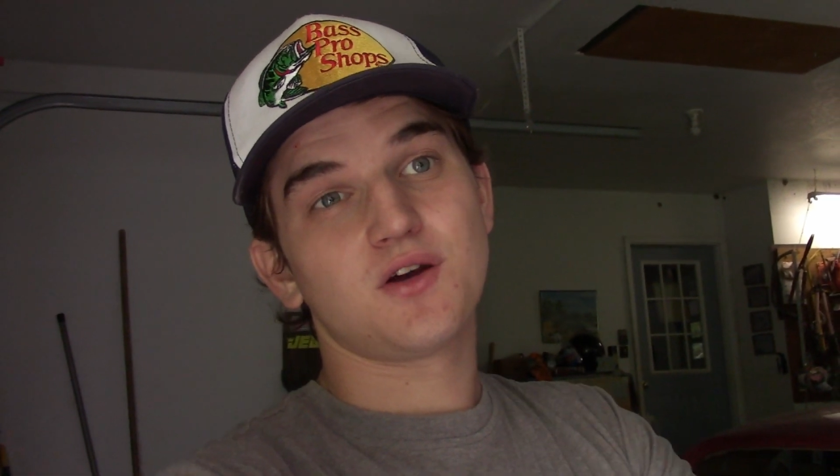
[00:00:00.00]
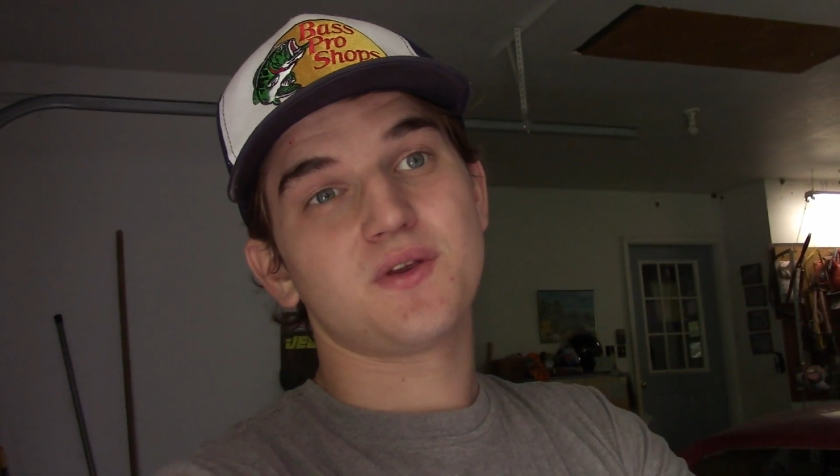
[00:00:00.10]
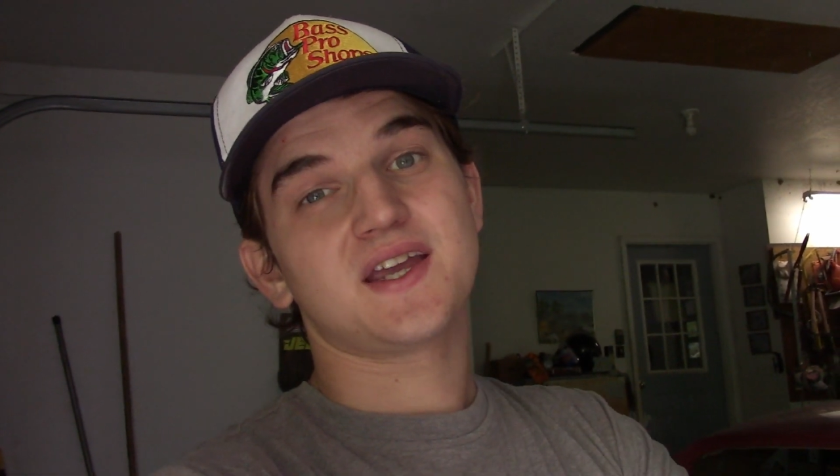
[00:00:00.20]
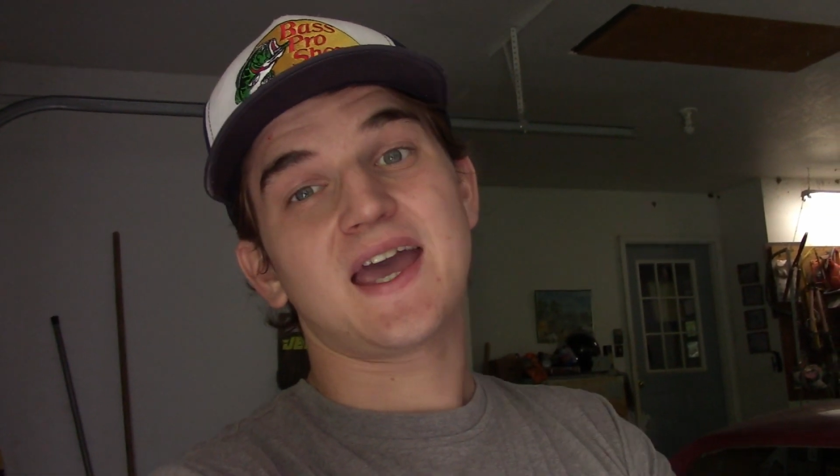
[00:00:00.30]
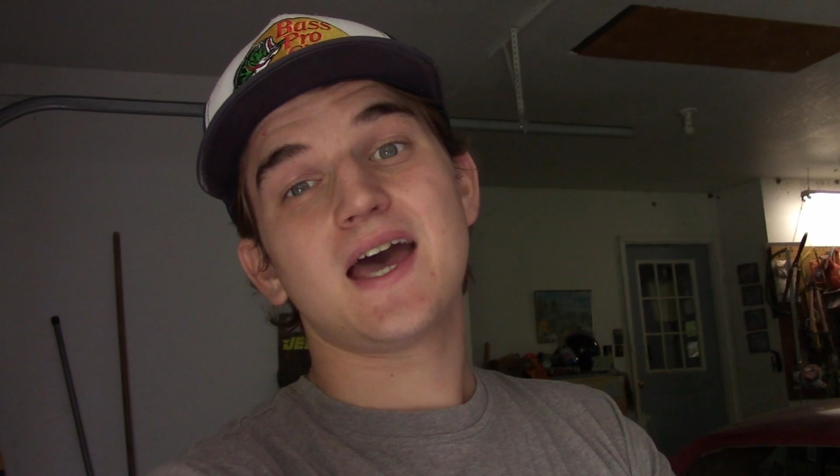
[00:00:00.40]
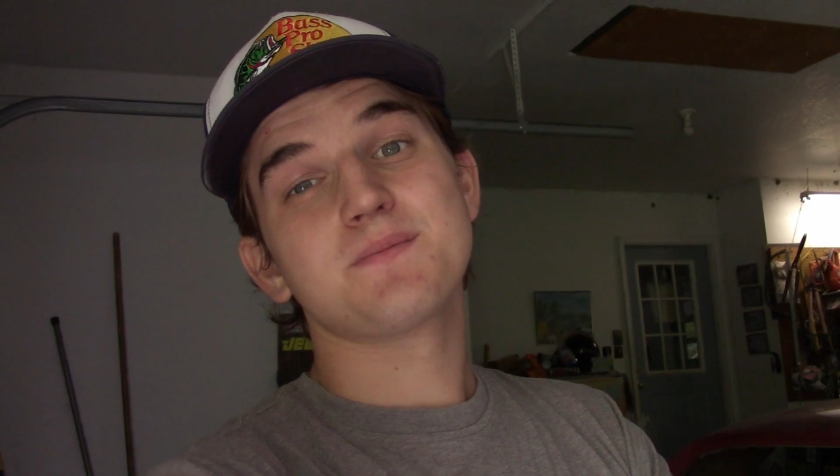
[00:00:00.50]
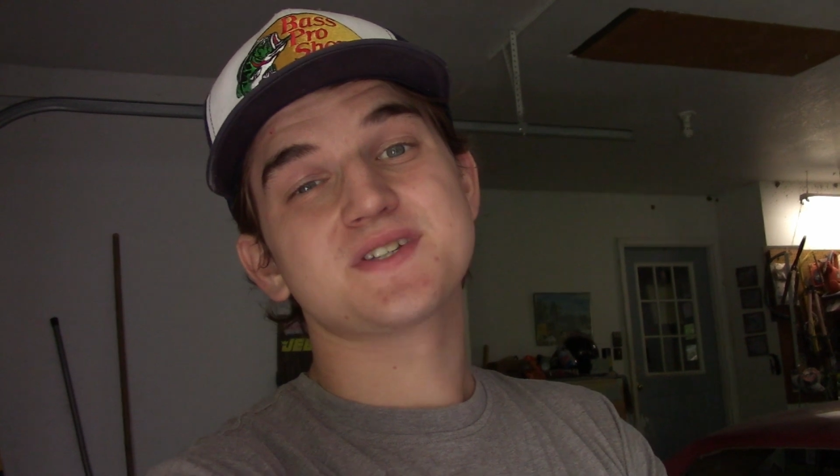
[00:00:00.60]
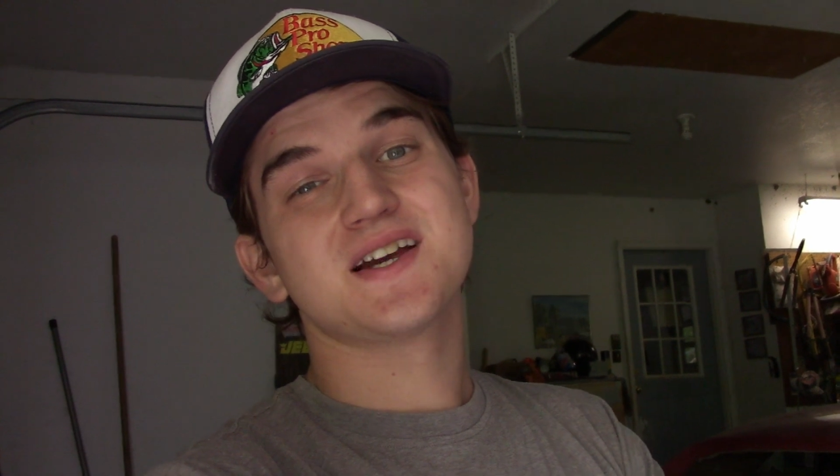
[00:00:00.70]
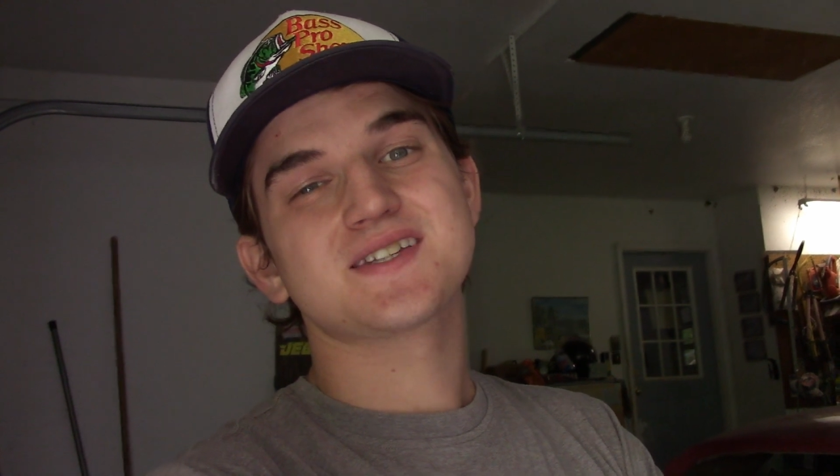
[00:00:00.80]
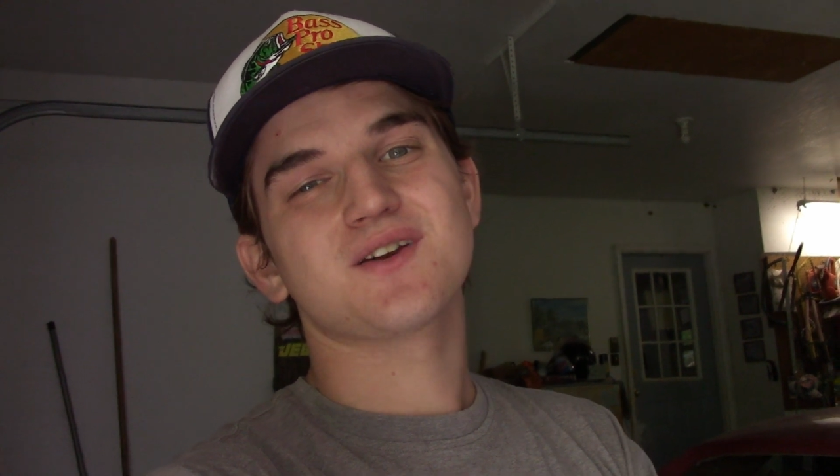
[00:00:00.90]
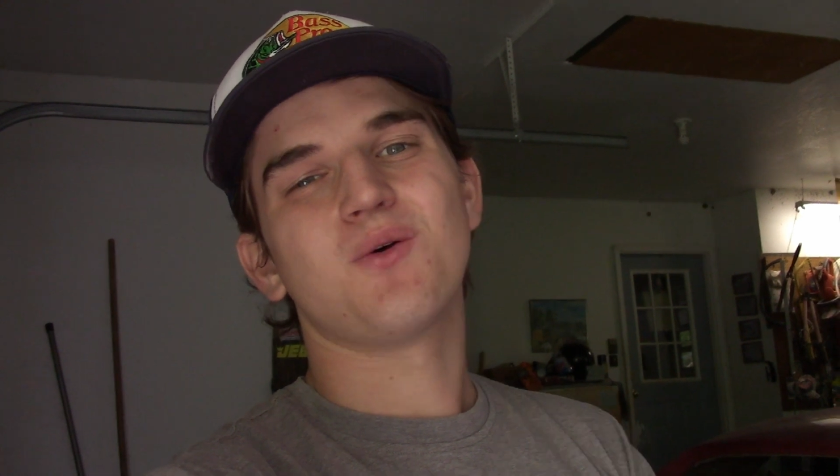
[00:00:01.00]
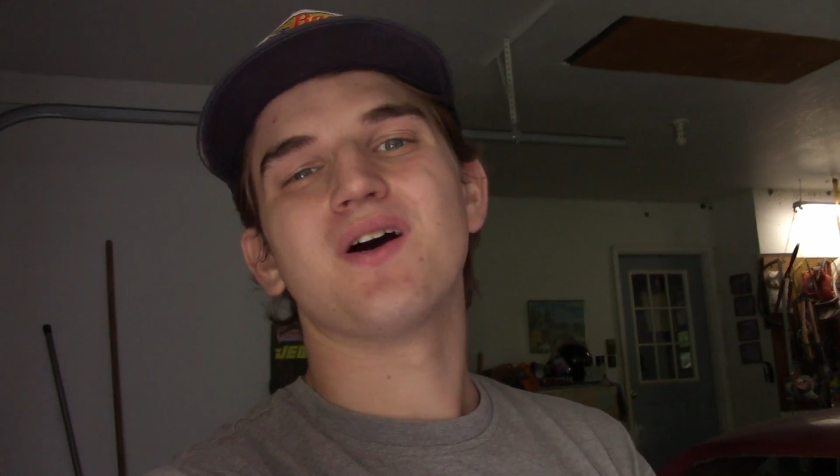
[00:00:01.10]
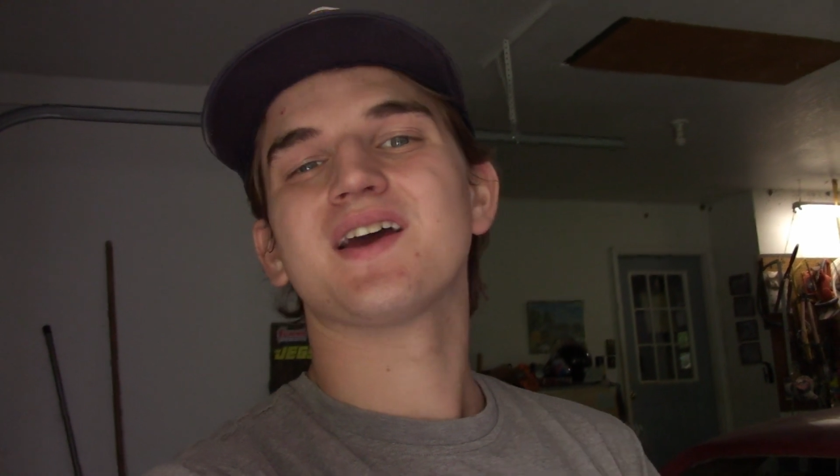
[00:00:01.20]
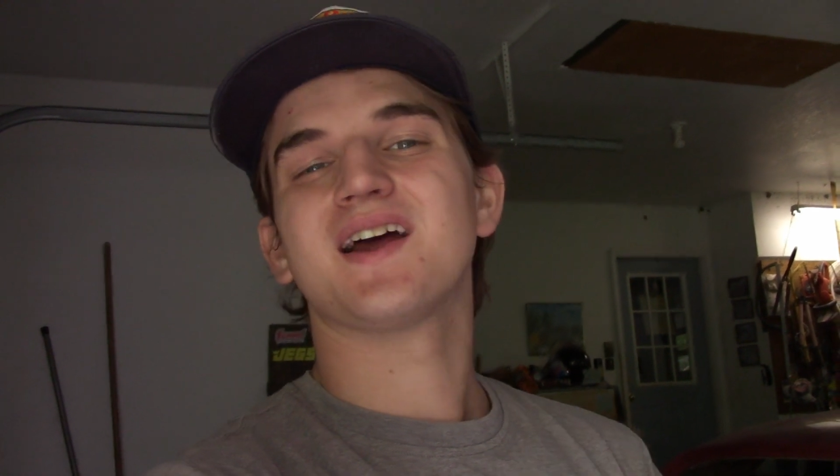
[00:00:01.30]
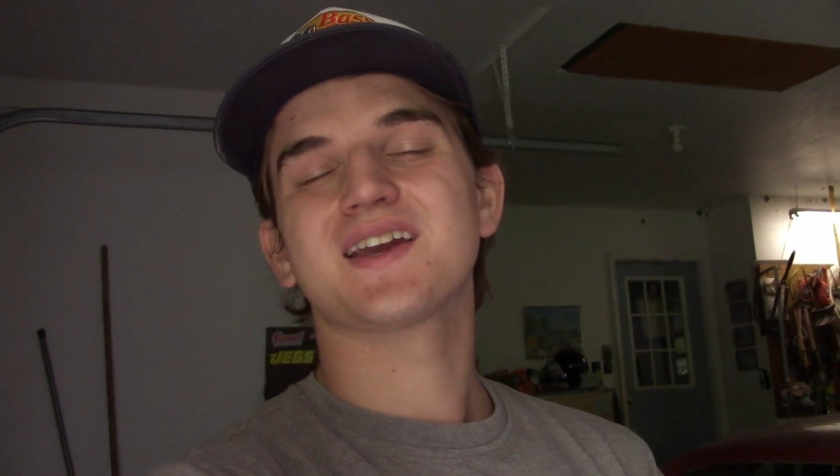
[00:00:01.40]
though the cab's nice and quiet,